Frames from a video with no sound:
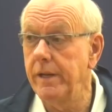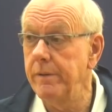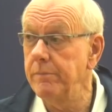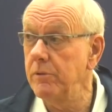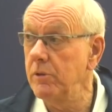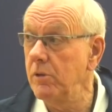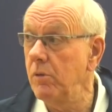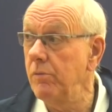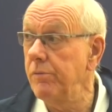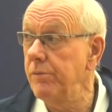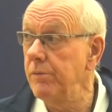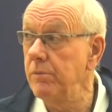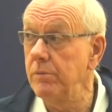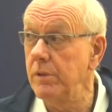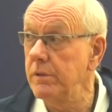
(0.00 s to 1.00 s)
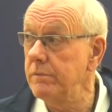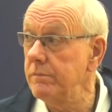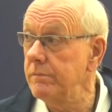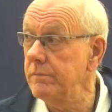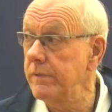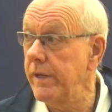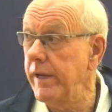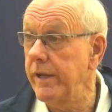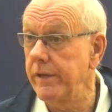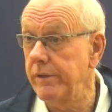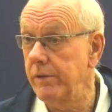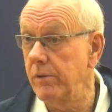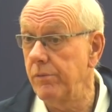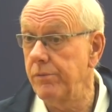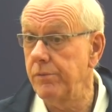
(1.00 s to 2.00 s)
able to go through what they had
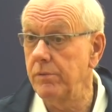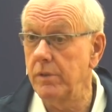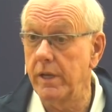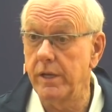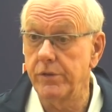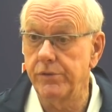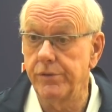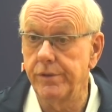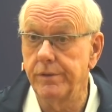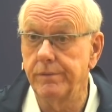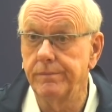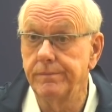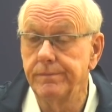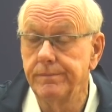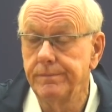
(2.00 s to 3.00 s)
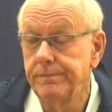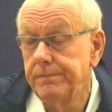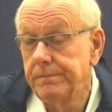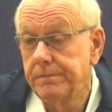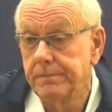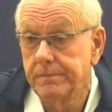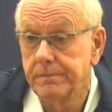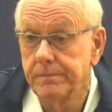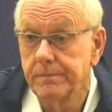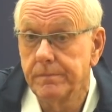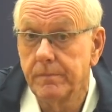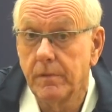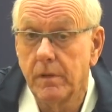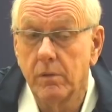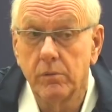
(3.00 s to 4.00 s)
to go through last year.
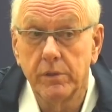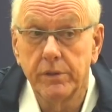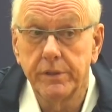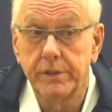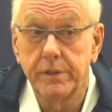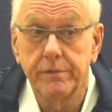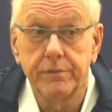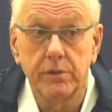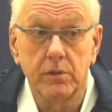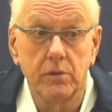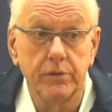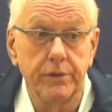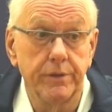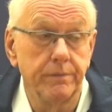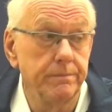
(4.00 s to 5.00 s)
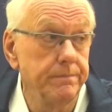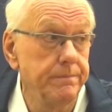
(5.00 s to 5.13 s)
A really difficult year.